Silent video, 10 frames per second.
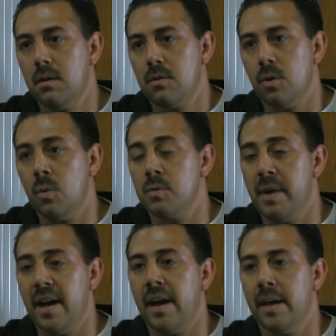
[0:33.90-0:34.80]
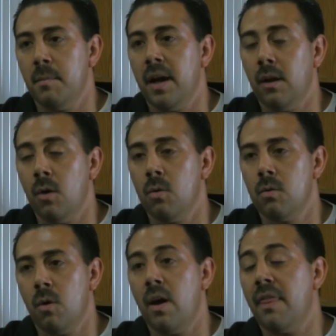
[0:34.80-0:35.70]
So it was bad. I hit my low,
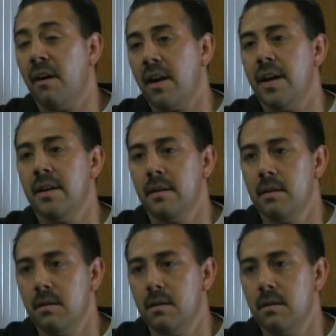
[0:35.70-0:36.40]
or I thought I did.